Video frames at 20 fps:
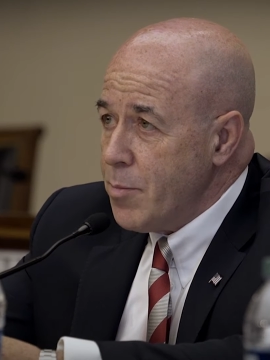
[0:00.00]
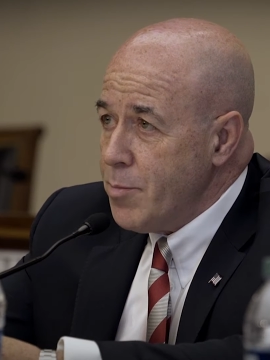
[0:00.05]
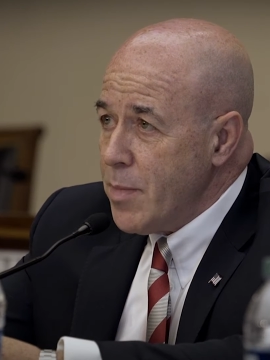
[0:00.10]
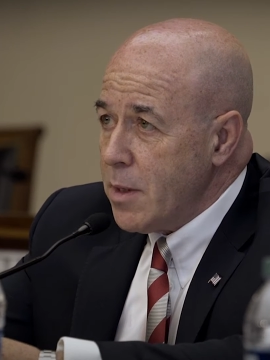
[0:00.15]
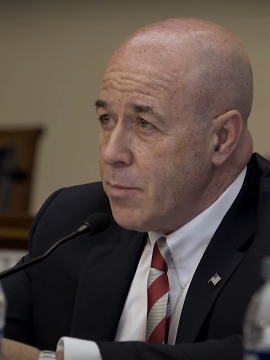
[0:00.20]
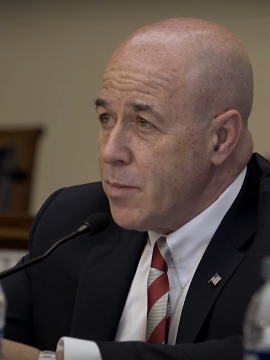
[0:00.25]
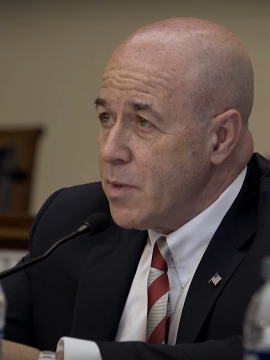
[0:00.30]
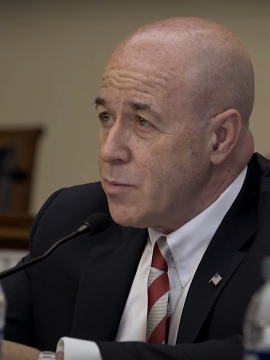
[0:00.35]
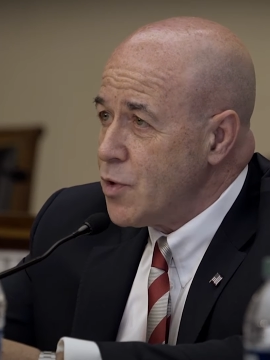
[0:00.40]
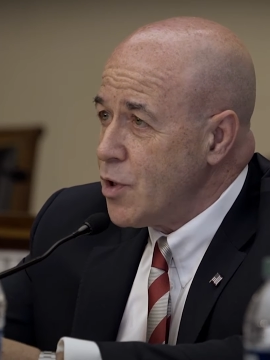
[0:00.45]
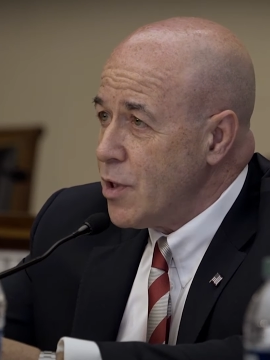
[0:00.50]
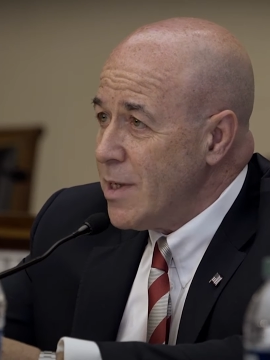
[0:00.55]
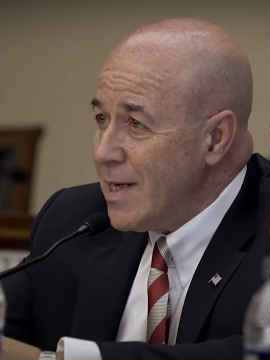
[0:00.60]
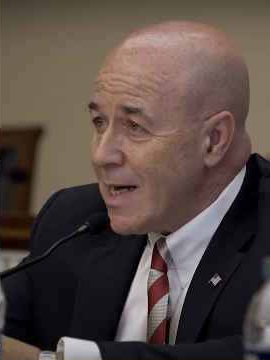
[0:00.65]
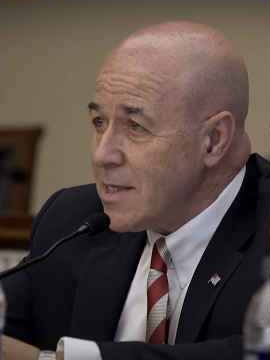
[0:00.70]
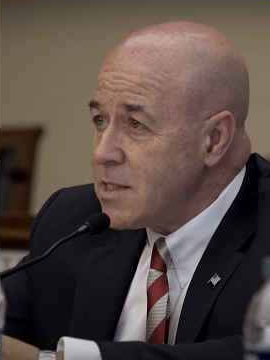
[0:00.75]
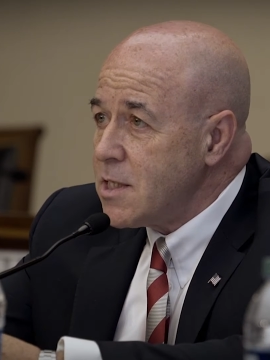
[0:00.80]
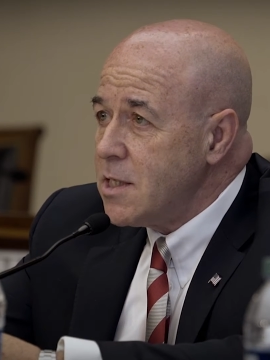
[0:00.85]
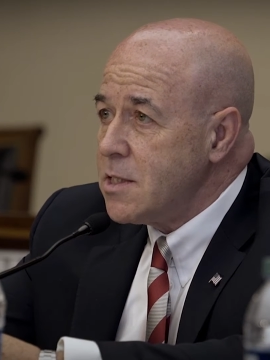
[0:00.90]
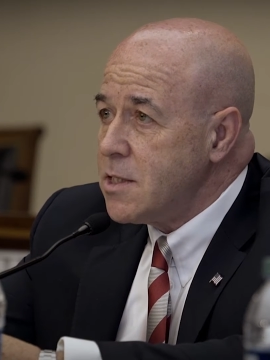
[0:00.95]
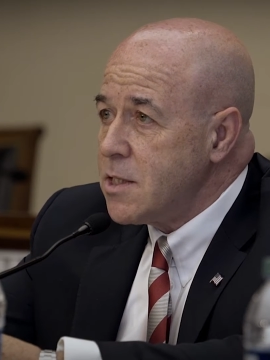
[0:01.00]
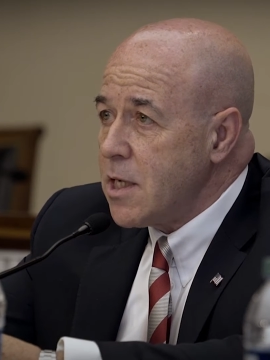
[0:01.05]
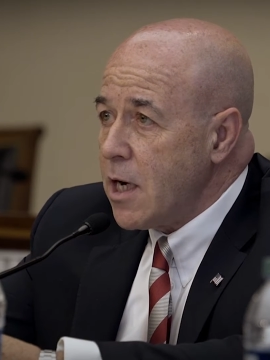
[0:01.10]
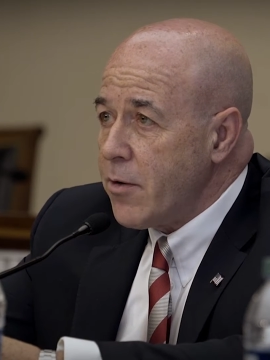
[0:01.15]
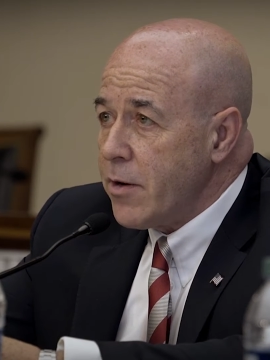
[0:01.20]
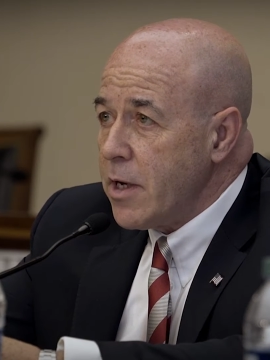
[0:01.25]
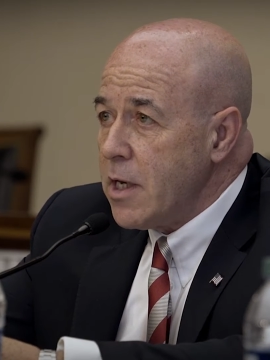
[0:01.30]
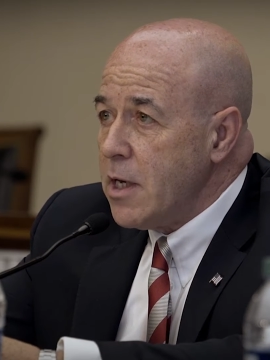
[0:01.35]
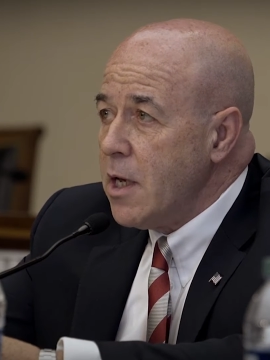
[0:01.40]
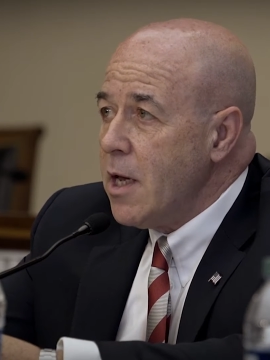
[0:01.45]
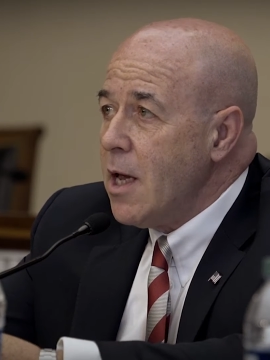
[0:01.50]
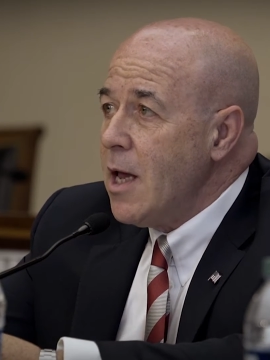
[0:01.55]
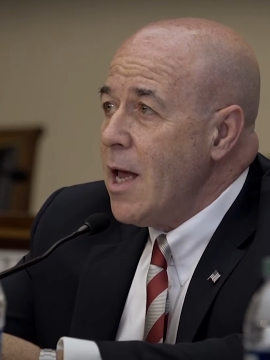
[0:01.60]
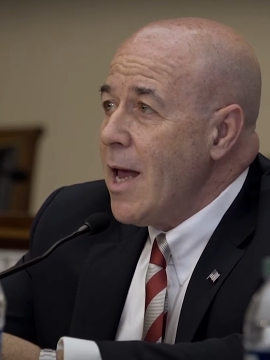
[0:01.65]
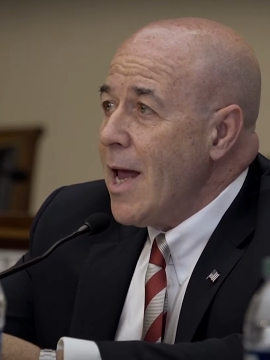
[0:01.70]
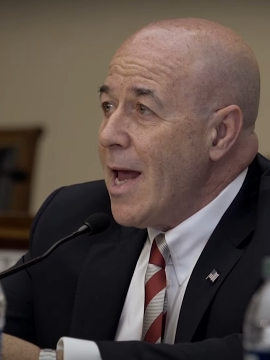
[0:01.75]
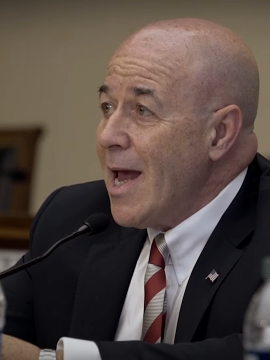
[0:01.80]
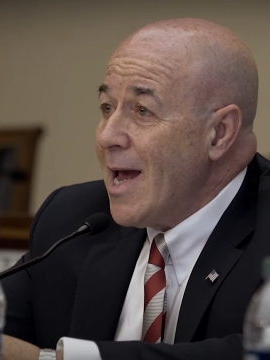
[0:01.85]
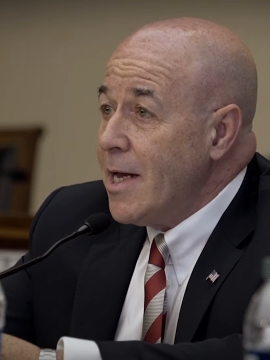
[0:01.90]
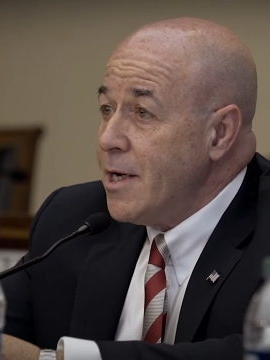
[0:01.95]
minimums are necessary
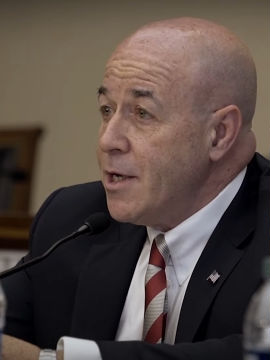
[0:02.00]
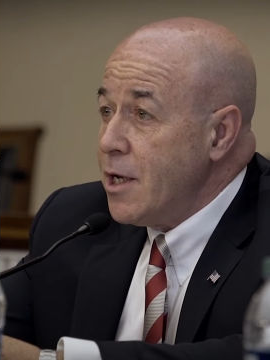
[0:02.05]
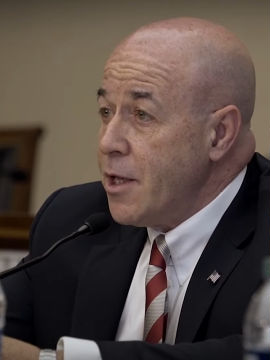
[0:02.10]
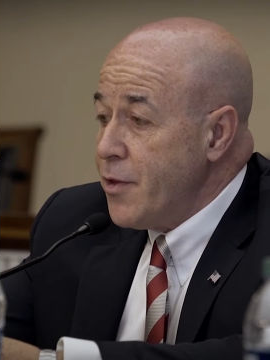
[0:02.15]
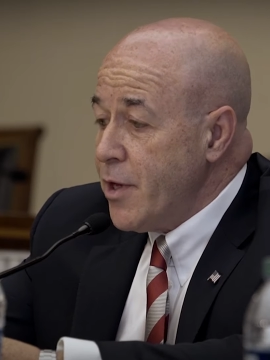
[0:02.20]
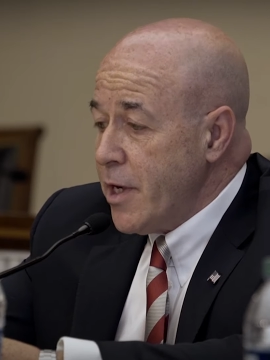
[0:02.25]
and